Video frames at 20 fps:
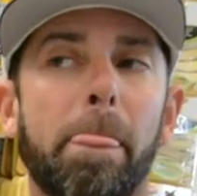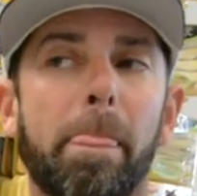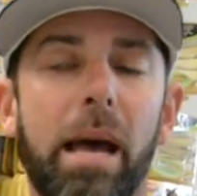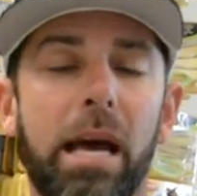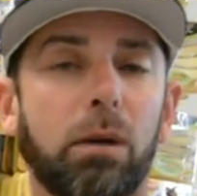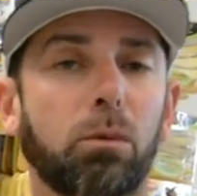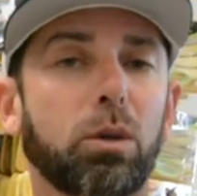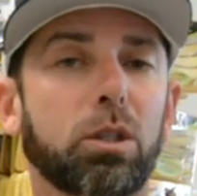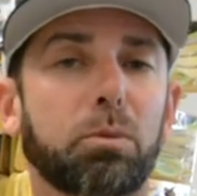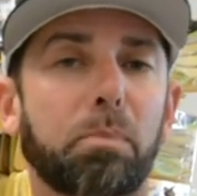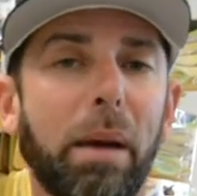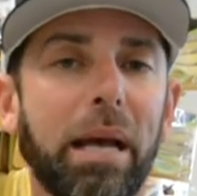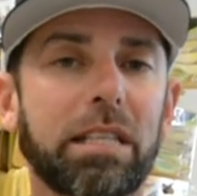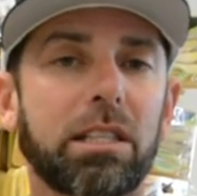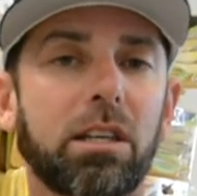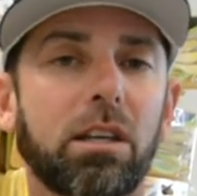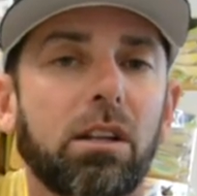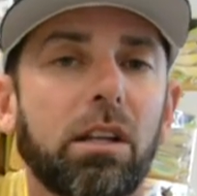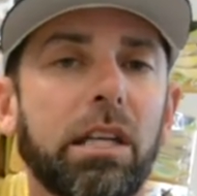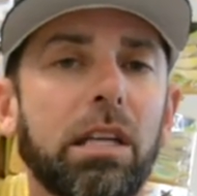And it was
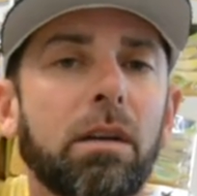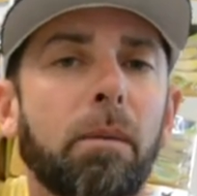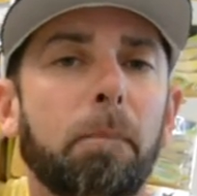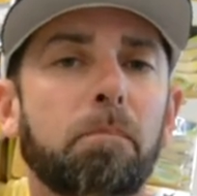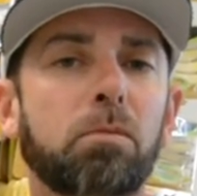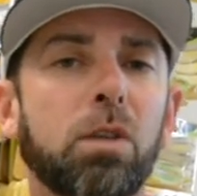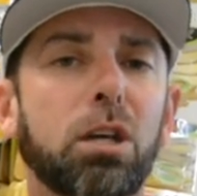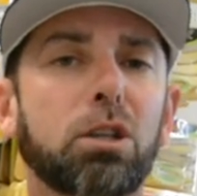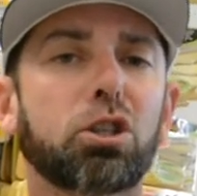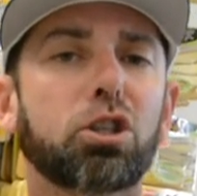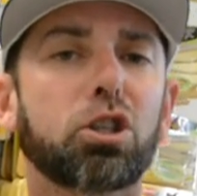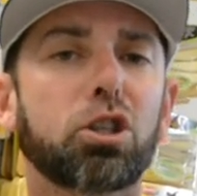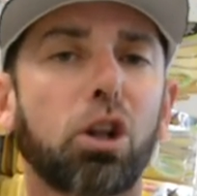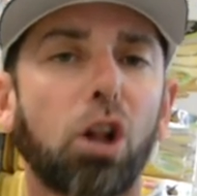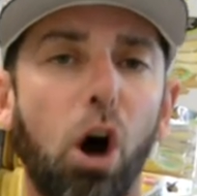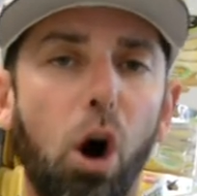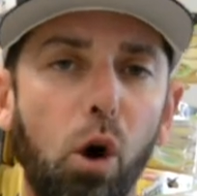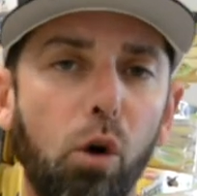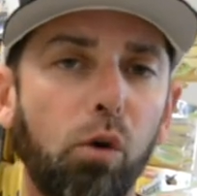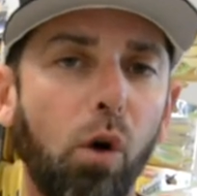basically
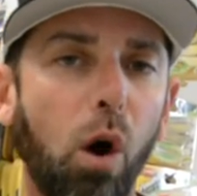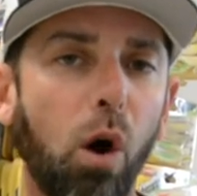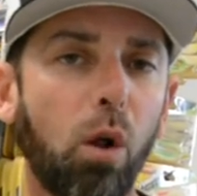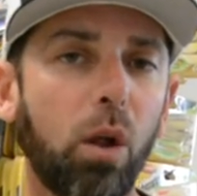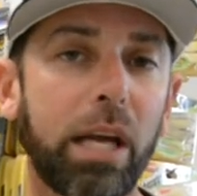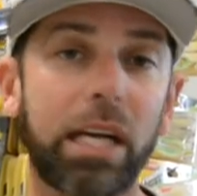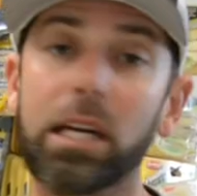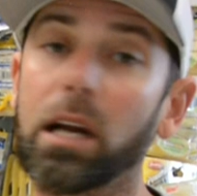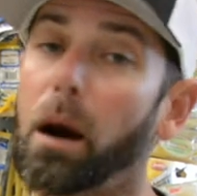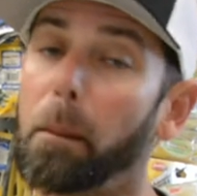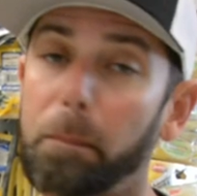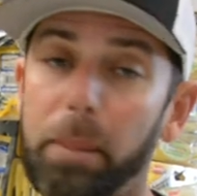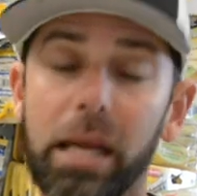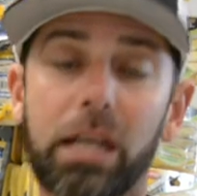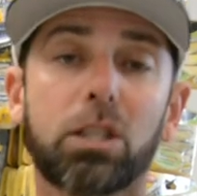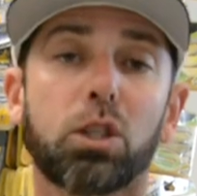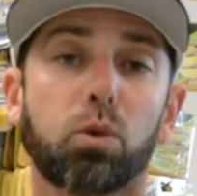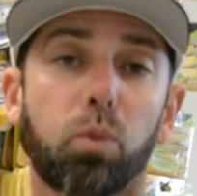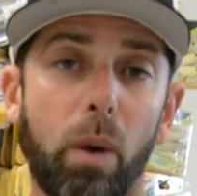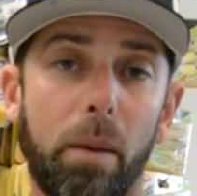slow rolling a
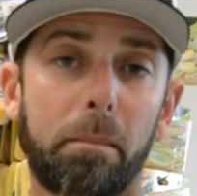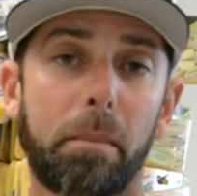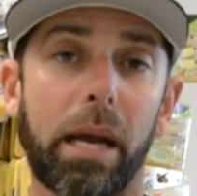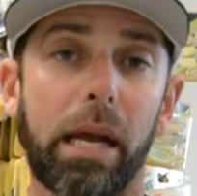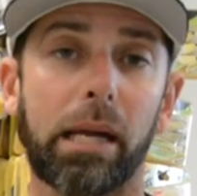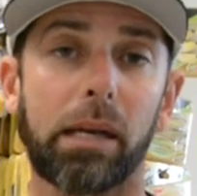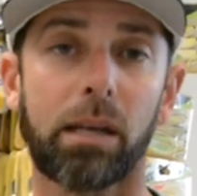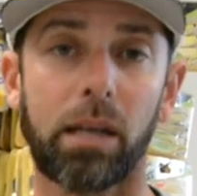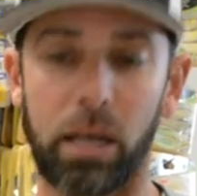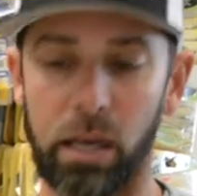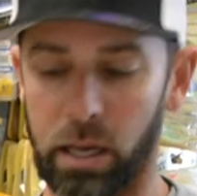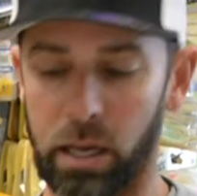big swim bait.